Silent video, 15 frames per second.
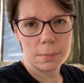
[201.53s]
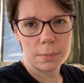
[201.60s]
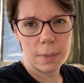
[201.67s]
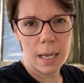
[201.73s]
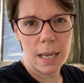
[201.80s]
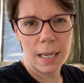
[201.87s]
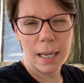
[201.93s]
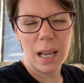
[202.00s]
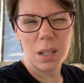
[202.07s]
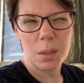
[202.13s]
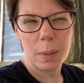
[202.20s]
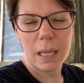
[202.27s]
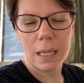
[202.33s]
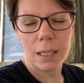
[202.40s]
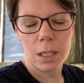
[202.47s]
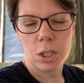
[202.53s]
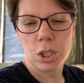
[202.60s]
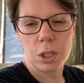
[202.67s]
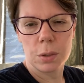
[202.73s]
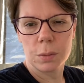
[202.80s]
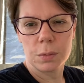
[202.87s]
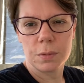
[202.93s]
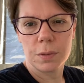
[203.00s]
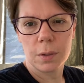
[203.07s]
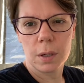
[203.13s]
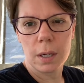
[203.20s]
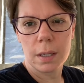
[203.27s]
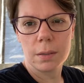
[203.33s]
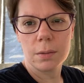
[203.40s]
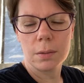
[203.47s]
heading out the beginning of June
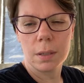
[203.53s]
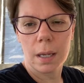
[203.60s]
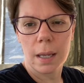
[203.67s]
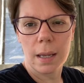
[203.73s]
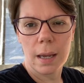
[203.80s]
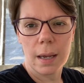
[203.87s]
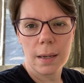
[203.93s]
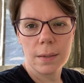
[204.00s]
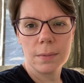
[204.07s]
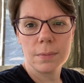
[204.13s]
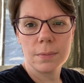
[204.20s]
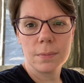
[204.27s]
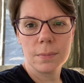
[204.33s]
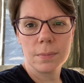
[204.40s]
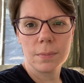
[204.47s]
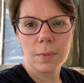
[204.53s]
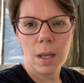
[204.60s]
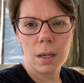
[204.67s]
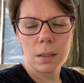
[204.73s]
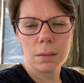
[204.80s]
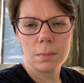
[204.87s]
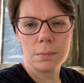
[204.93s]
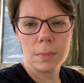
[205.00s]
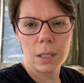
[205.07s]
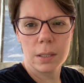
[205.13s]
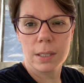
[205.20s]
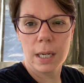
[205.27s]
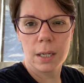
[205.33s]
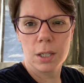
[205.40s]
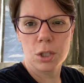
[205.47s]
for a
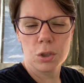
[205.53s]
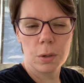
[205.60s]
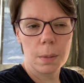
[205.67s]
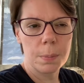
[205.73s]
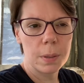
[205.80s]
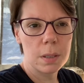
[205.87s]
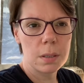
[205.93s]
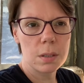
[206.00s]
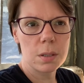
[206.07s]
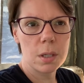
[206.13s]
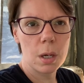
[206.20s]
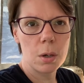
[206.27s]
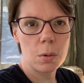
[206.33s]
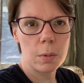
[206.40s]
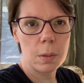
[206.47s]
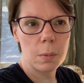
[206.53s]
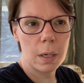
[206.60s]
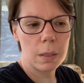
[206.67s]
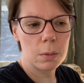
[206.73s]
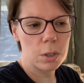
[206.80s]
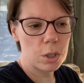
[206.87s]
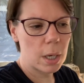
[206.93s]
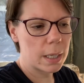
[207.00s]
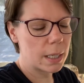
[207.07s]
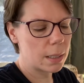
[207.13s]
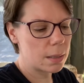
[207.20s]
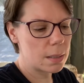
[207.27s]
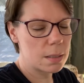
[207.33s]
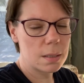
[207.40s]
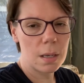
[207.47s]
military trip. So we're trying to get
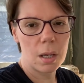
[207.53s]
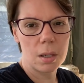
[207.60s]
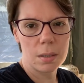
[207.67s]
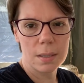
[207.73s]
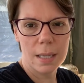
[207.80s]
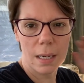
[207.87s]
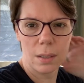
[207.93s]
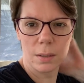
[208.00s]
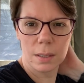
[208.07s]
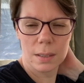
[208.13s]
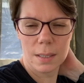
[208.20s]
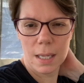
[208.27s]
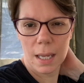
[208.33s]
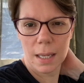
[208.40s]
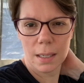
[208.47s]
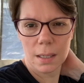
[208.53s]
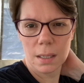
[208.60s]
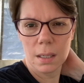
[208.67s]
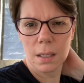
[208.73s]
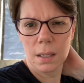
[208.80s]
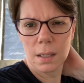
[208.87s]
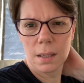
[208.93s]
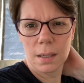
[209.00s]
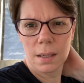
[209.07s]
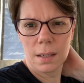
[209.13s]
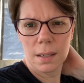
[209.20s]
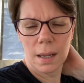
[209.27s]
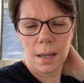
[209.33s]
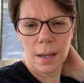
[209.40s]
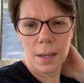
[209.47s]
this all settled and done,
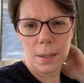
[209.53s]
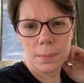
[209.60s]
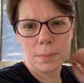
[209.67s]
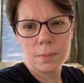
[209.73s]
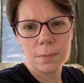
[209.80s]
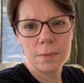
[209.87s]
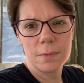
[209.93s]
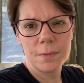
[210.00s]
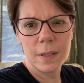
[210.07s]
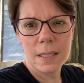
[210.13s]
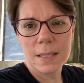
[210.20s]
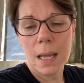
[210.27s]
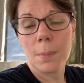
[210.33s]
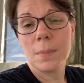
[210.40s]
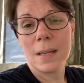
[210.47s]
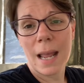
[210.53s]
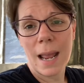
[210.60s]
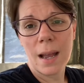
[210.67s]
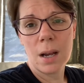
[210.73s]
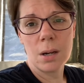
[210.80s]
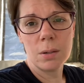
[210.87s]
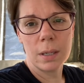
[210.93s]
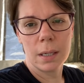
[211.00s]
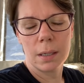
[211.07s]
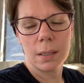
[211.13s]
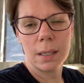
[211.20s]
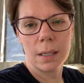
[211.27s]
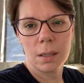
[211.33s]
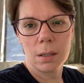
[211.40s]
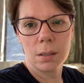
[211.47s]
fixed up now, and
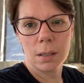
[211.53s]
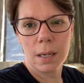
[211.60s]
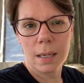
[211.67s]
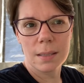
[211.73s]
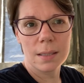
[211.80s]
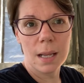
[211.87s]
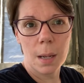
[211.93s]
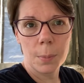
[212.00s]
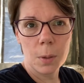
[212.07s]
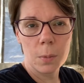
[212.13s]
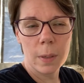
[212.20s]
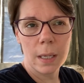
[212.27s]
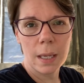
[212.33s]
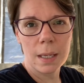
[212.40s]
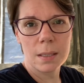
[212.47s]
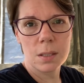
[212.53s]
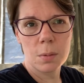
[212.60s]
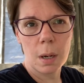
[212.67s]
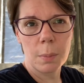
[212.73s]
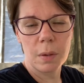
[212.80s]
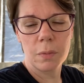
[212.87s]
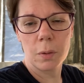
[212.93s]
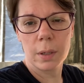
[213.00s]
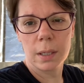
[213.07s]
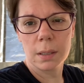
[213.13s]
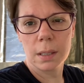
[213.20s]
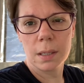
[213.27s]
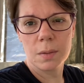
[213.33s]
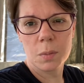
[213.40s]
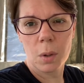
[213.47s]
here in the next couple of weekends, right before he
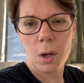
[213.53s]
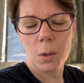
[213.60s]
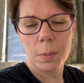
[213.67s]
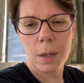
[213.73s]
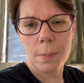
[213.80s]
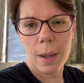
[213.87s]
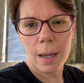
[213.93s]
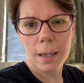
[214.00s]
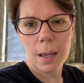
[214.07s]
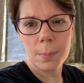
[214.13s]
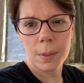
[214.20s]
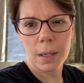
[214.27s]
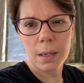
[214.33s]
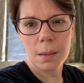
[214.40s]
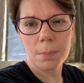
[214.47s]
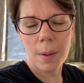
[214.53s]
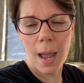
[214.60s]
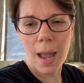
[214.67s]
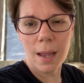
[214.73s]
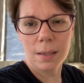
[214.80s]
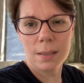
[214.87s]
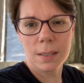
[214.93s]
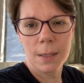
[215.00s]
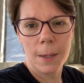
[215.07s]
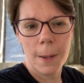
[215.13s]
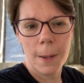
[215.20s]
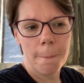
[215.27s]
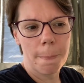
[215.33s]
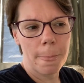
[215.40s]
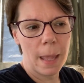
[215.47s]
leaves, we'll open it back up and get it packed
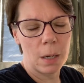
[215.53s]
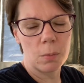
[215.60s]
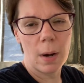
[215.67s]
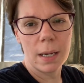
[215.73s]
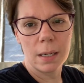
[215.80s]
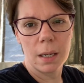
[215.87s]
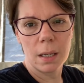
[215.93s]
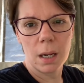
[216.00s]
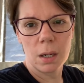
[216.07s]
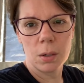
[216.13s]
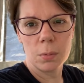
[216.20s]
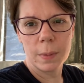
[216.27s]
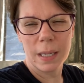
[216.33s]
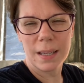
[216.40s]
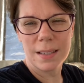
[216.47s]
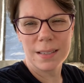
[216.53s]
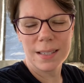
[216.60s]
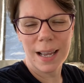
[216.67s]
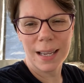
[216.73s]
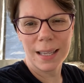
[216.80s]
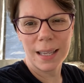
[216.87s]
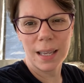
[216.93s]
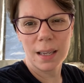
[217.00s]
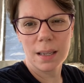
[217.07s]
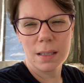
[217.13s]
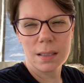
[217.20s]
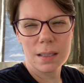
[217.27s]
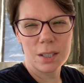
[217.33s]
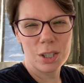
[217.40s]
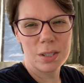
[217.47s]
and ready to go, because
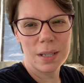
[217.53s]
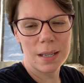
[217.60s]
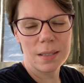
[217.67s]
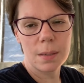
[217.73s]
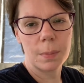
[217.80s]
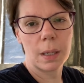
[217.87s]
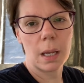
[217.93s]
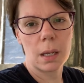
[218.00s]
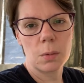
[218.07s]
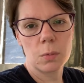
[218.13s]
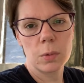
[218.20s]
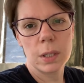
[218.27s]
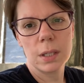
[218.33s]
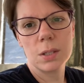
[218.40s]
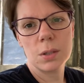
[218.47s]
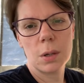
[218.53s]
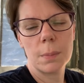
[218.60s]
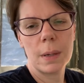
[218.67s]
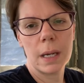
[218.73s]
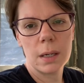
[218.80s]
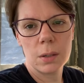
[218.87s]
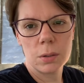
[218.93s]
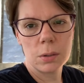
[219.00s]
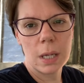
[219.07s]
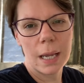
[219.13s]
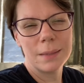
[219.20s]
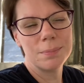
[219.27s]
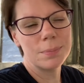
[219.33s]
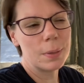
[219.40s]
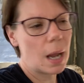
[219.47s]
it's just not something I can really do on my own.
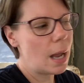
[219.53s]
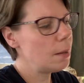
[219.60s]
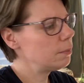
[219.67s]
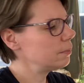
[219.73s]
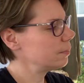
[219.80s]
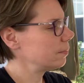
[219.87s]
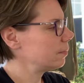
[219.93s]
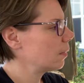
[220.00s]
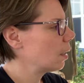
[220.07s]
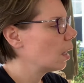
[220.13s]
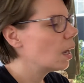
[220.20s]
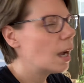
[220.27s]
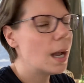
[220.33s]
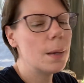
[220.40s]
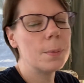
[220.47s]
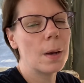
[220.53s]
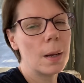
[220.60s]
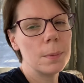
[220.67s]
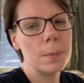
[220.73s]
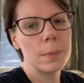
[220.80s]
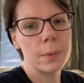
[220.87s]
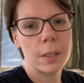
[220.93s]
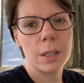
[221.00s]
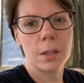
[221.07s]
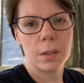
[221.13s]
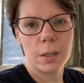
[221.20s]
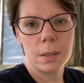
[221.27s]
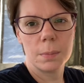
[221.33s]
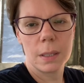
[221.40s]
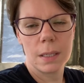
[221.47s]
I probably
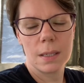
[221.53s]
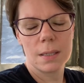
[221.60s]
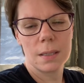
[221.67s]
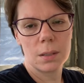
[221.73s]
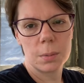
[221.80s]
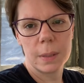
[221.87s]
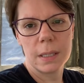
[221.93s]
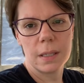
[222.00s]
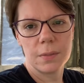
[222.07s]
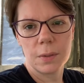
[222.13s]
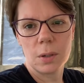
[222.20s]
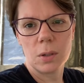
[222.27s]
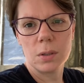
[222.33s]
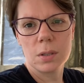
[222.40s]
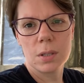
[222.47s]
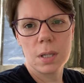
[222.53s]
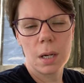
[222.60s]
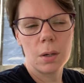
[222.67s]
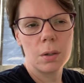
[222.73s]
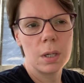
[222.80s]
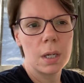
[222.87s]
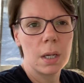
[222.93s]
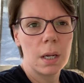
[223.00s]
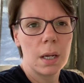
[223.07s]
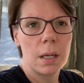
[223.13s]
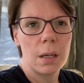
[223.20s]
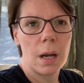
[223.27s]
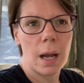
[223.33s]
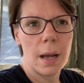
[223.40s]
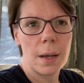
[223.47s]
could, but it is a little bit difficult. So
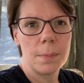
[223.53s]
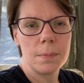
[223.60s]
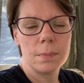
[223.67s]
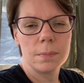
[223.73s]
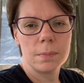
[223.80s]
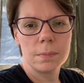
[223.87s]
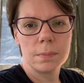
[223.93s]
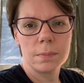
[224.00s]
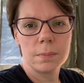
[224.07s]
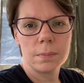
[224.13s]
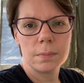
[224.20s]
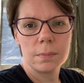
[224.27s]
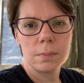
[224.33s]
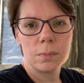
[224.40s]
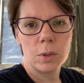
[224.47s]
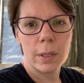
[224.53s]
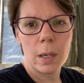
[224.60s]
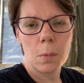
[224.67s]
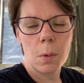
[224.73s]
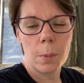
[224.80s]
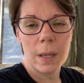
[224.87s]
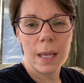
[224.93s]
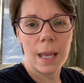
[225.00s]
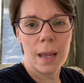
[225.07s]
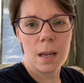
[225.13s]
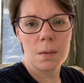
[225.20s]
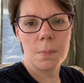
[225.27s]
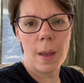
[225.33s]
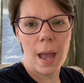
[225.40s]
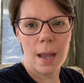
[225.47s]
we'll get what we
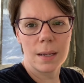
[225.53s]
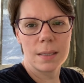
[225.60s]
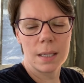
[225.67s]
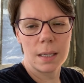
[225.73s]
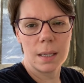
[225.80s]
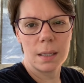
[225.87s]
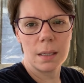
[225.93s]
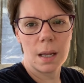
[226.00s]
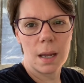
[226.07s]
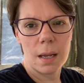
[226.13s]
can packed in it,